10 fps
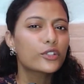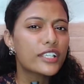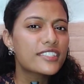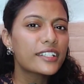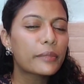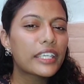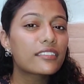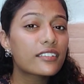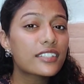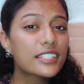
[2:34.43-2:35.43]
So does that
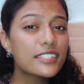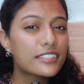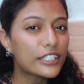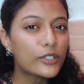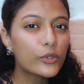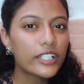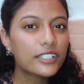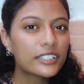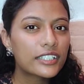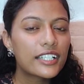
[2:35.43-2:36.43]
mean the risk is zero
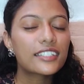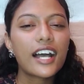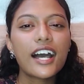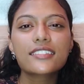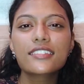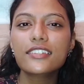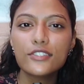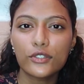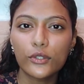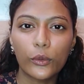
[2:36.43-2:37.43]
here? The answer
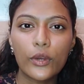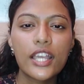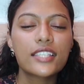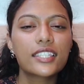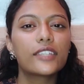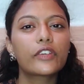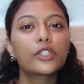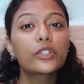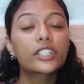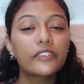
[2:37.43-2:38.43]
is no. See,
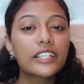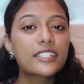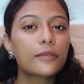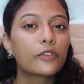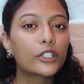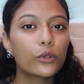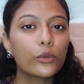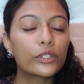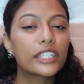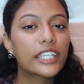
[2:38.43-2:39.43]
when you are giving someone
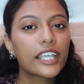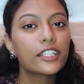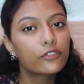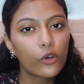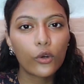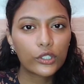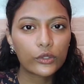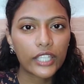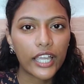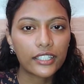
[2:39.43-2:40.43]
loan, they can
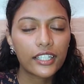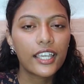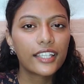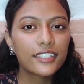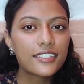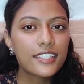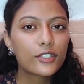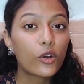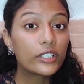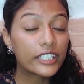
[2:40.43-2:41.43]
default on that, and
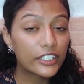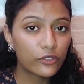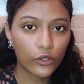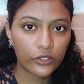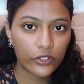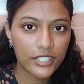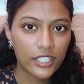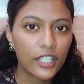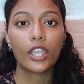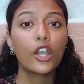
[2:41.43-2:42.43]
this is called default
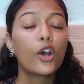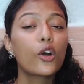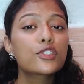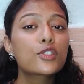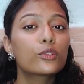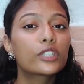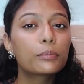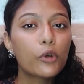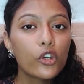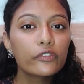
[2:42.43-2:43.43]
risk. Also,
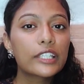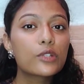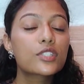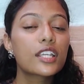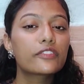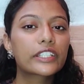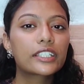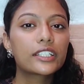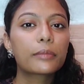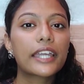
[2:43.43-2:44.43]
the bond values are
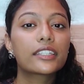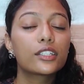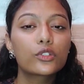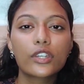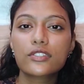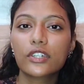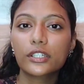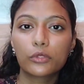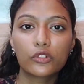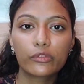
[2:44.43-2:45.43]
affected by the
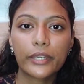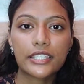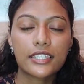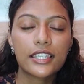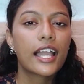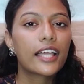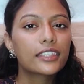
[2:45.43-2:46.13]
interest rate movements